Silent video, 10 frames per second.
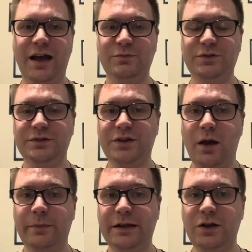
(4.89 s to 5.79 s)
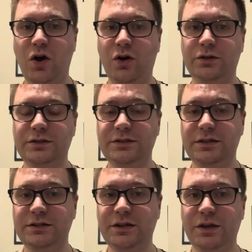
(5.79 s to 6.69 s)
I'm just coming on to
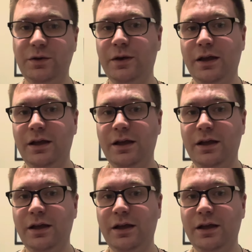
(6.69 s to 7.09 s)
do